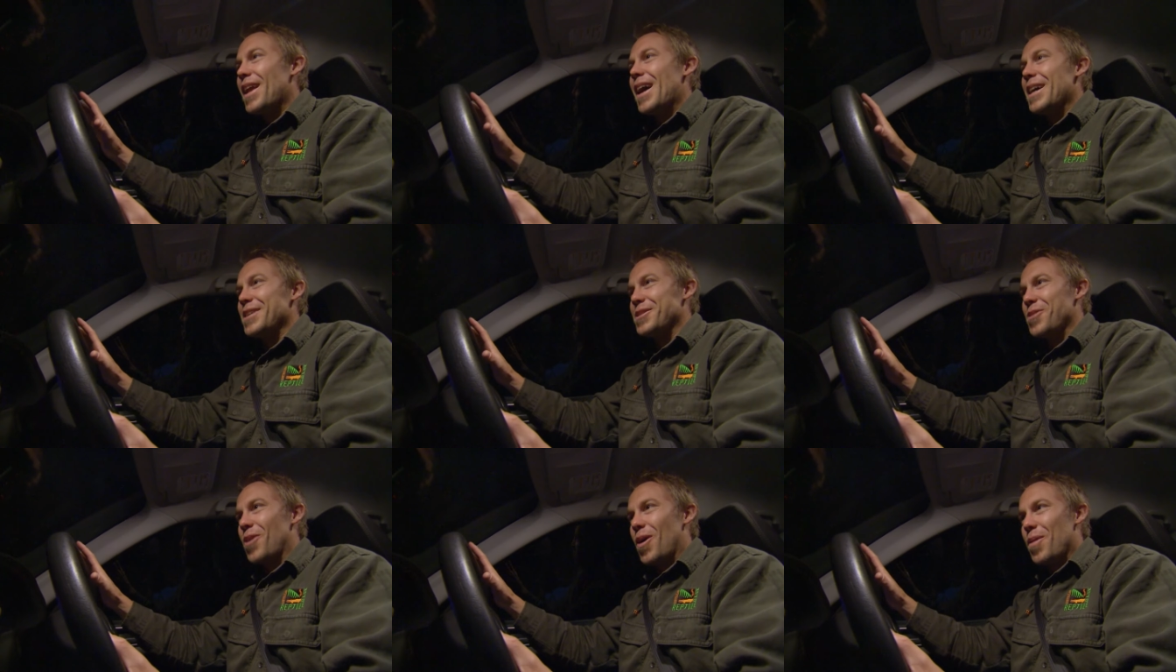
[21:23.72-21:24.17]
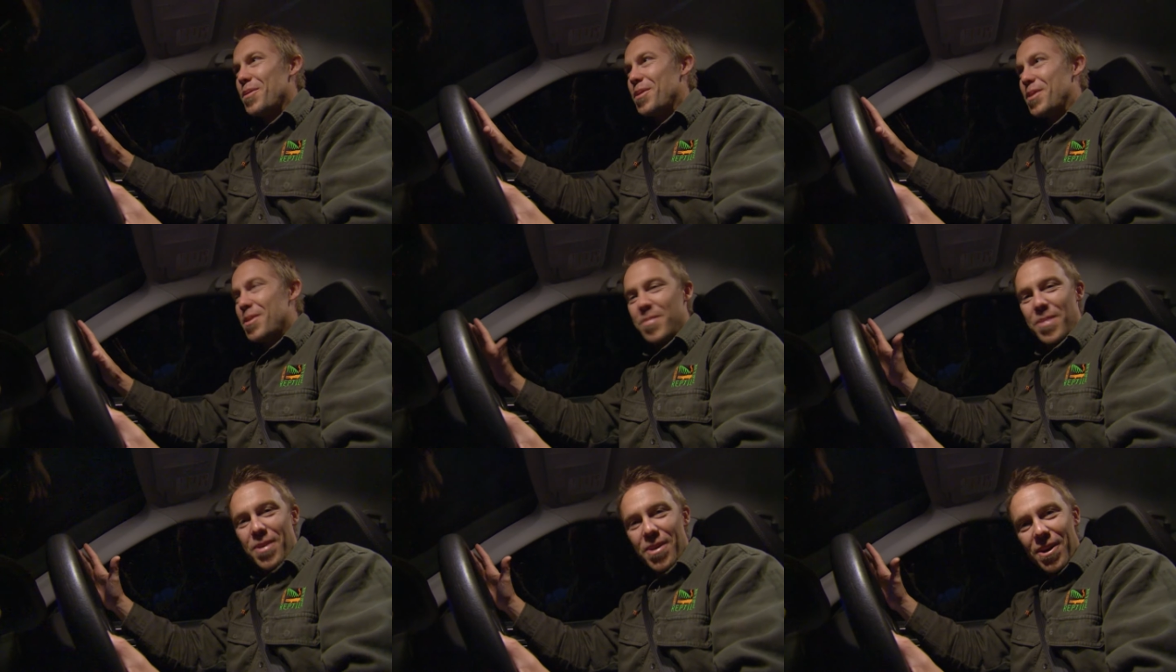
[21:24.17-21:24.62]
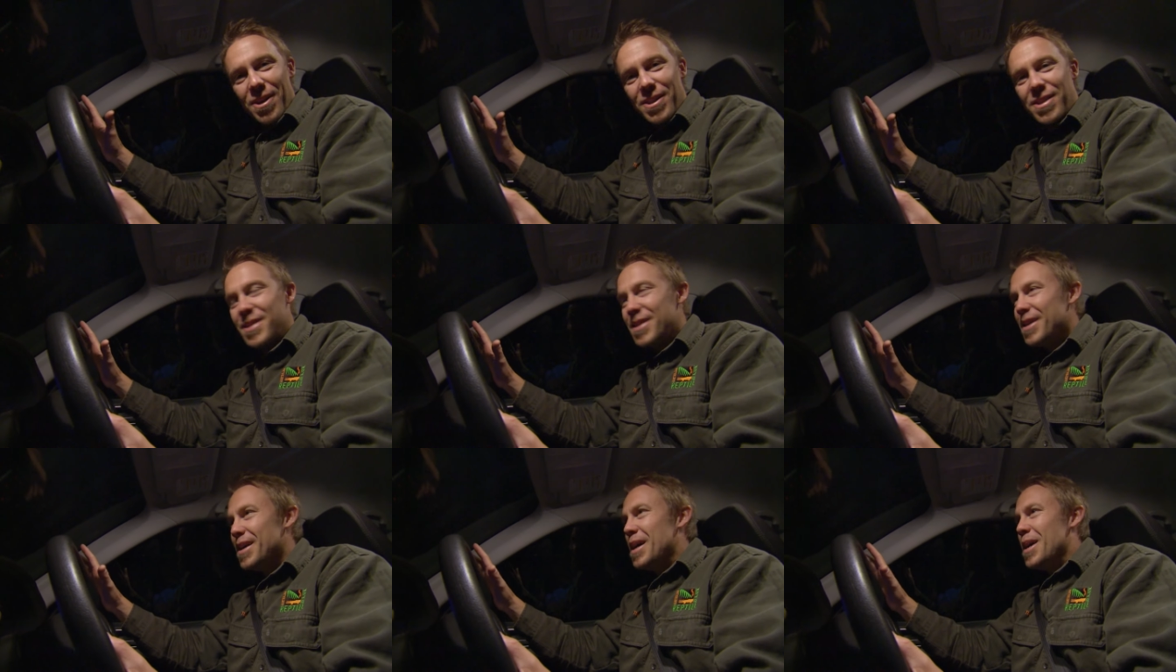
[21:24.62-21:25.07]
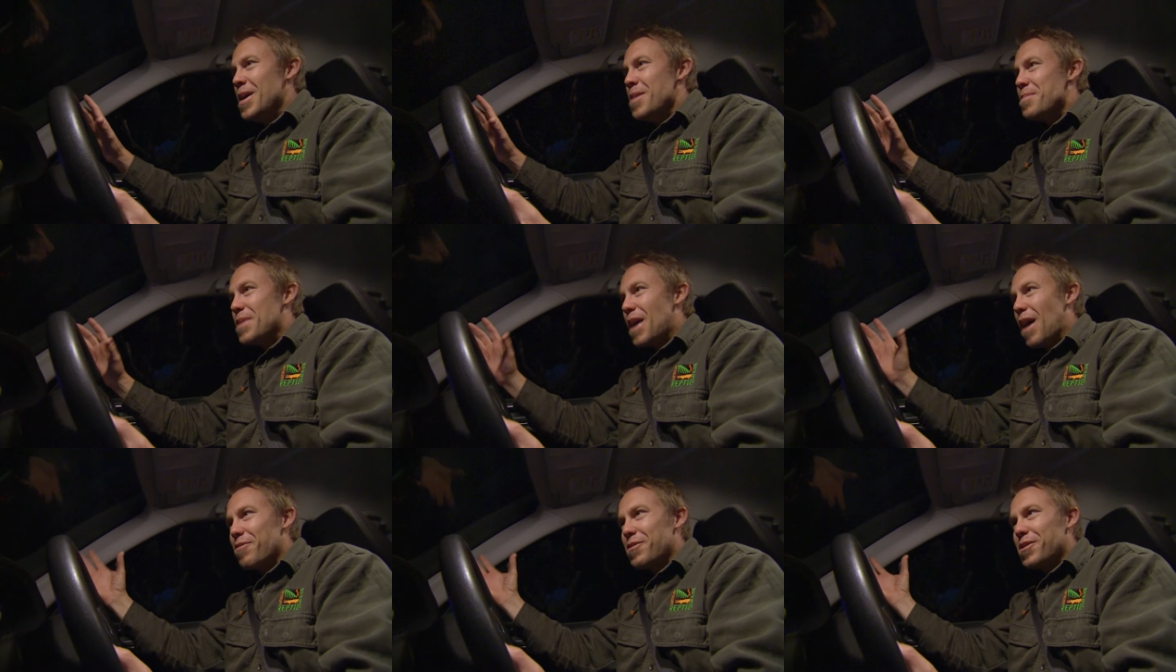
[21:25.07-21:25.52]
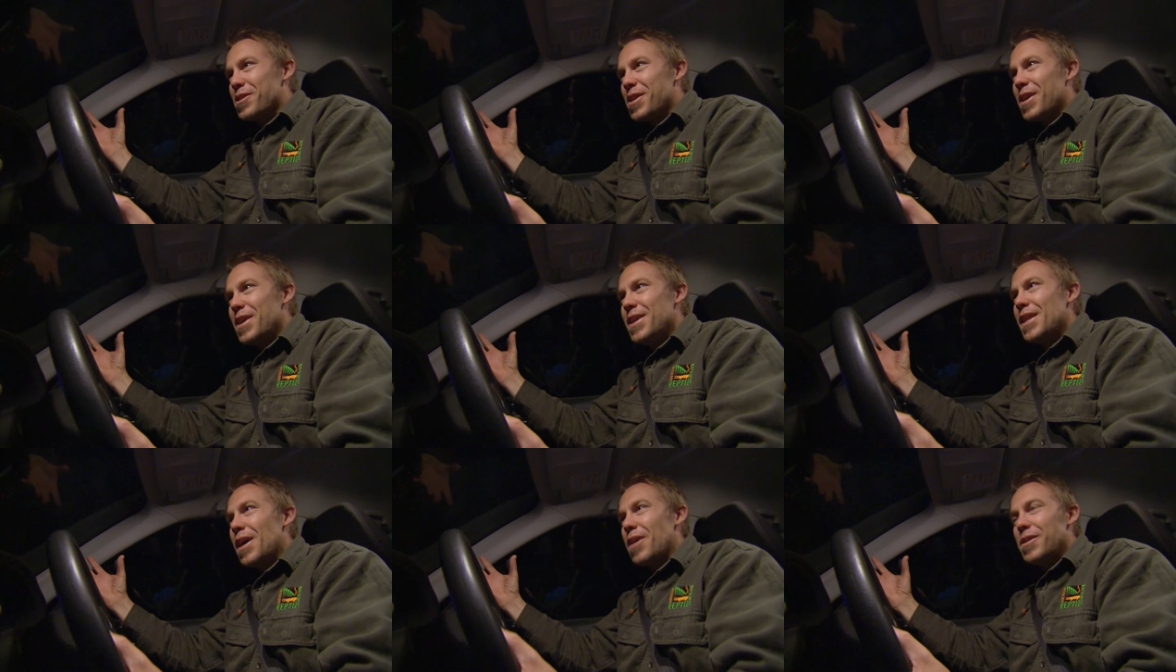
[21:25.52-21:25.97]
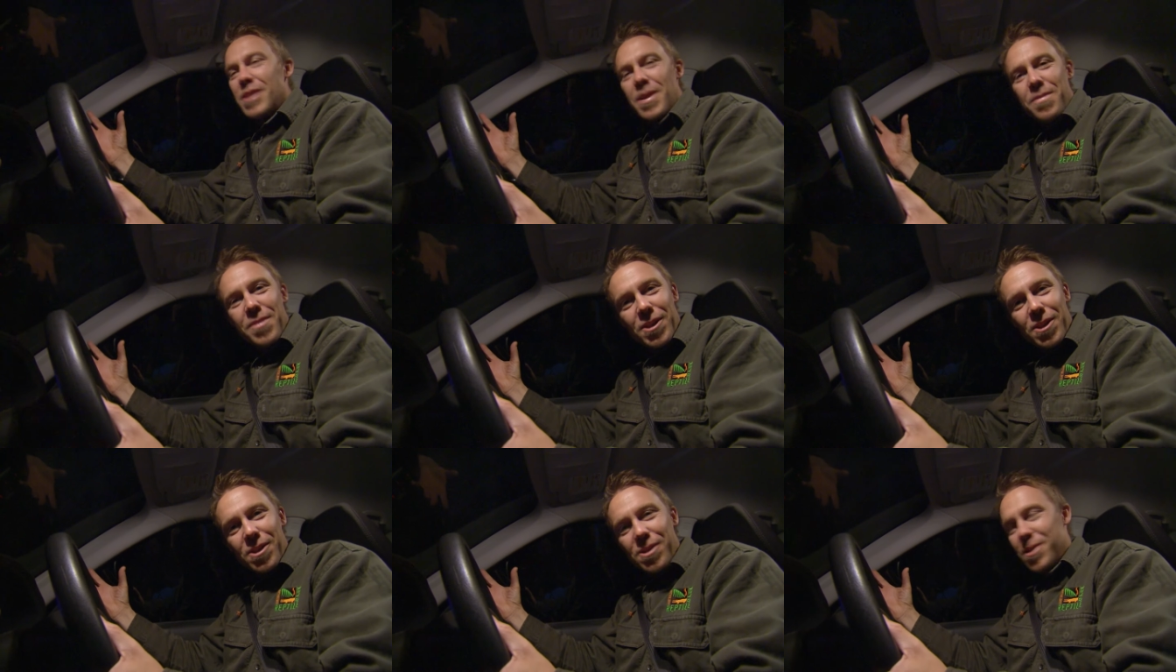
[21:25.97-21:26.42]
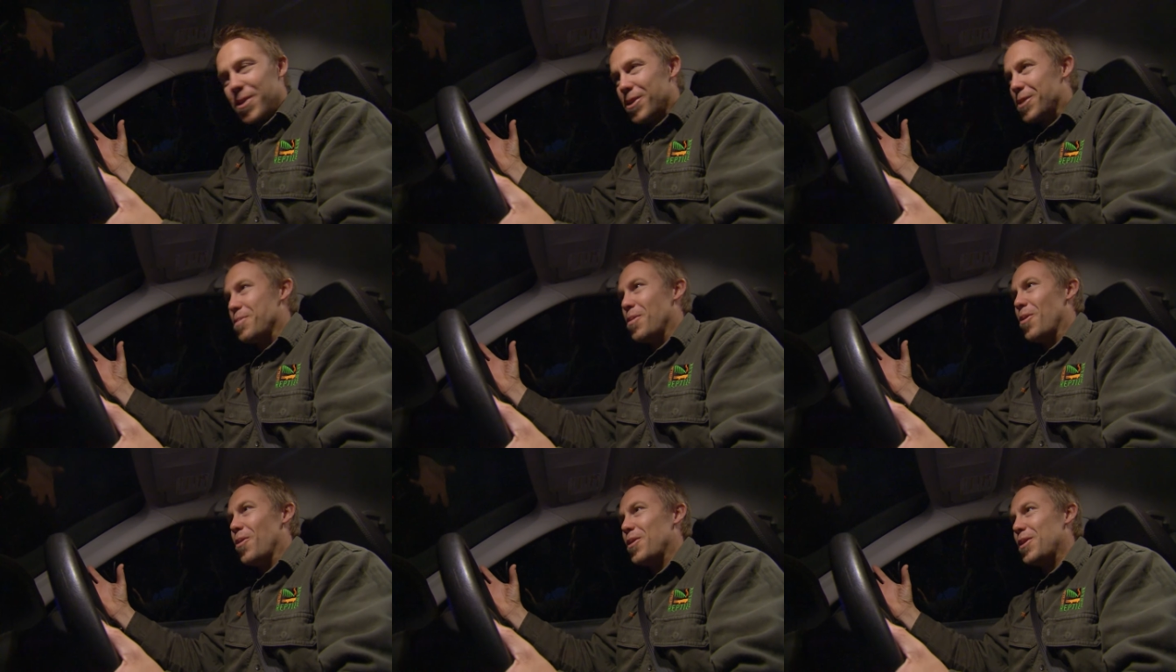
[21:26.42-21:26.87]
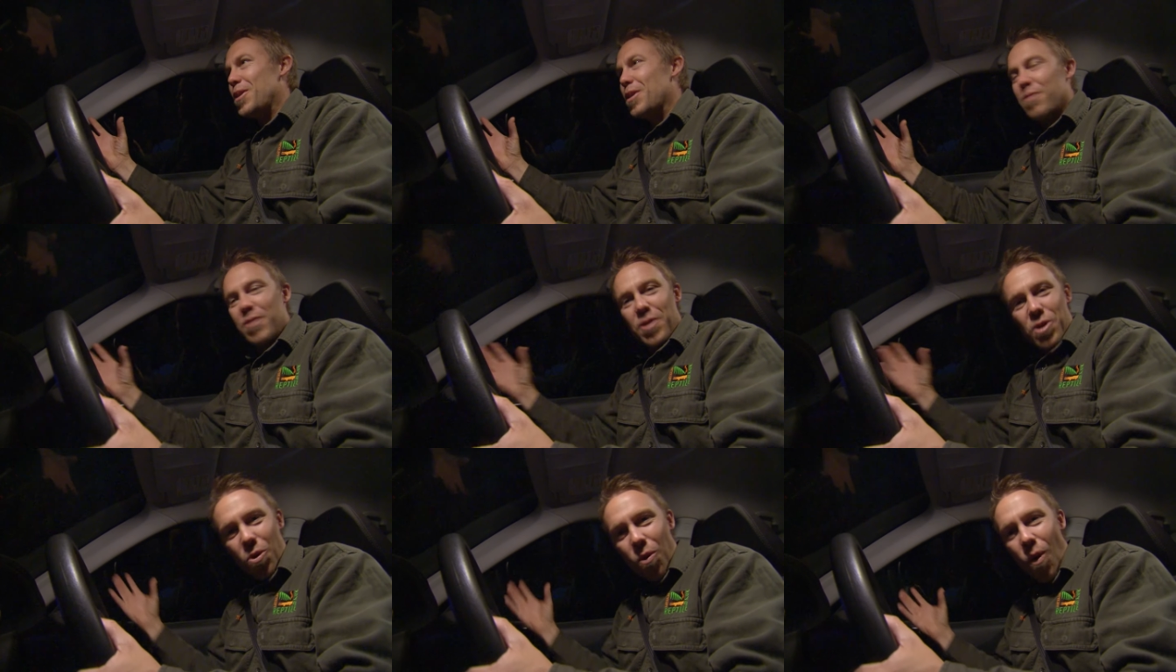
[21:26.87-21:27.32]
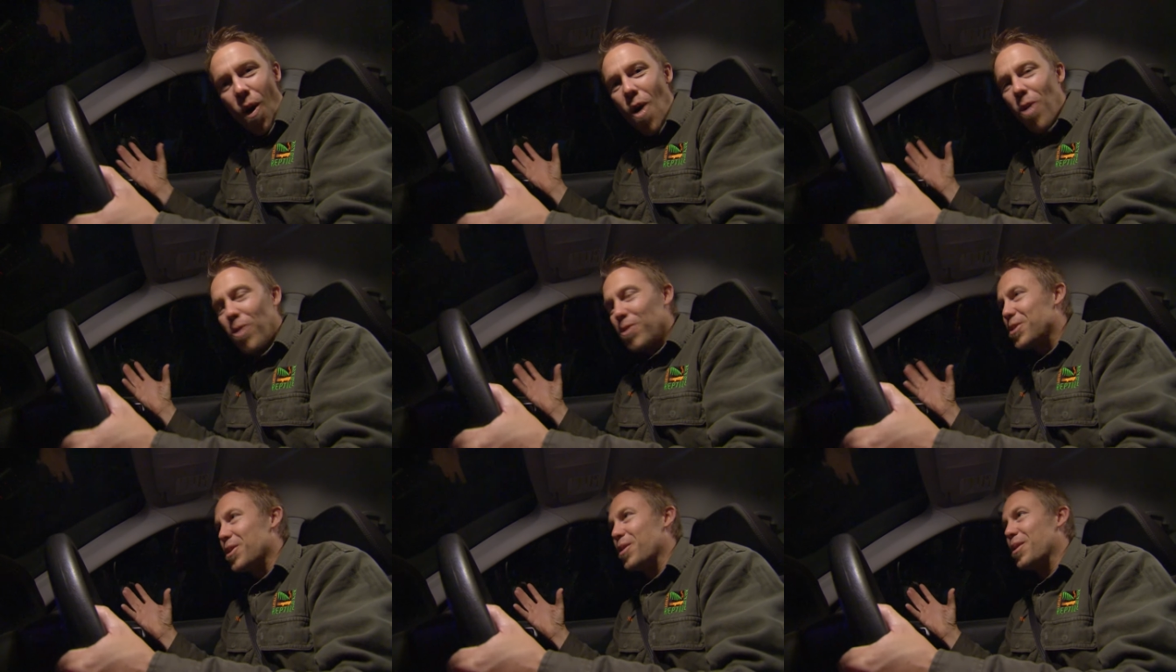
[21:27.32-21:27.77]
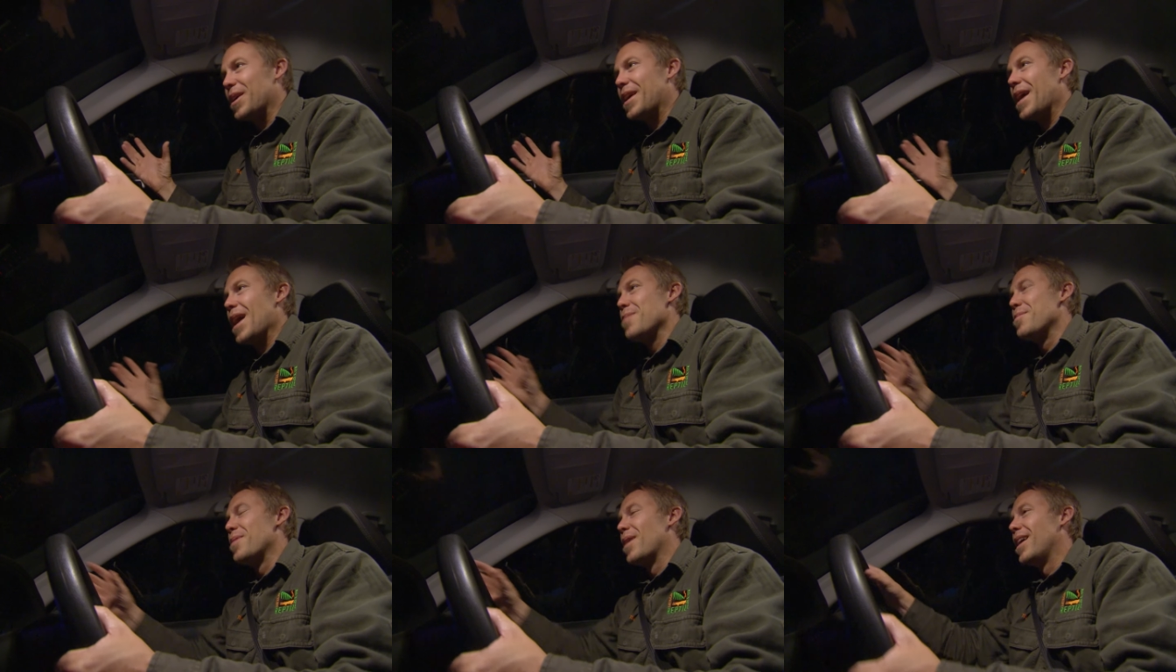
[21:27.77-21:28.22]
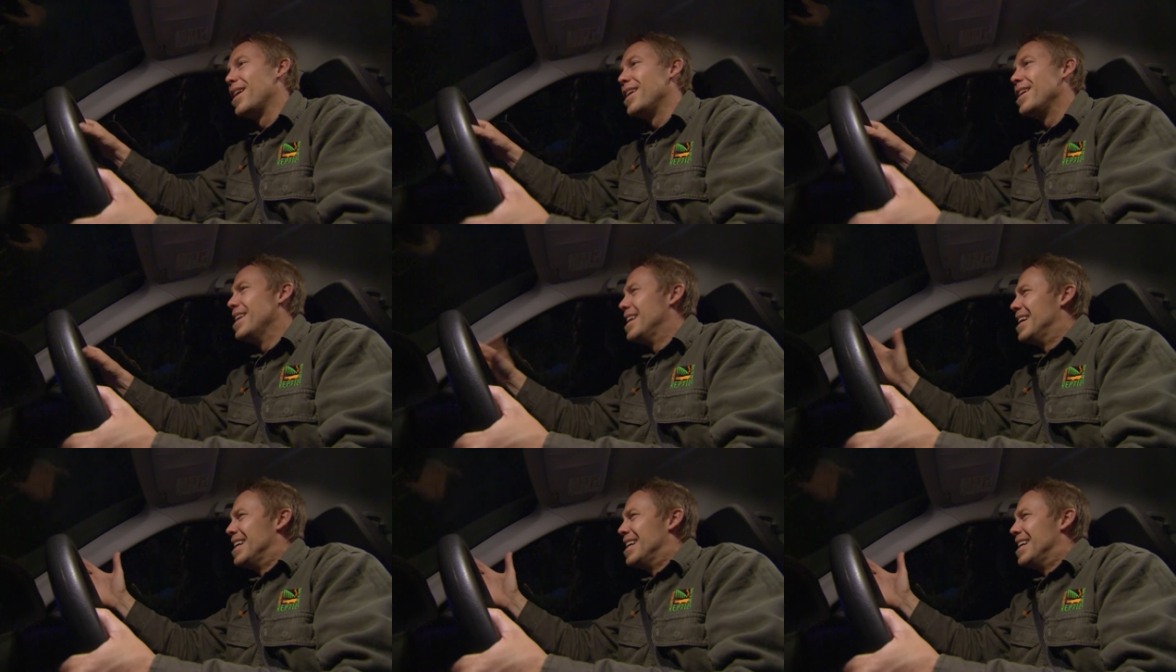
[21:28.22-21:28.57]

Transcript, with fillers: last night with the birds, but after seeing those images this morning of the quails on the camera,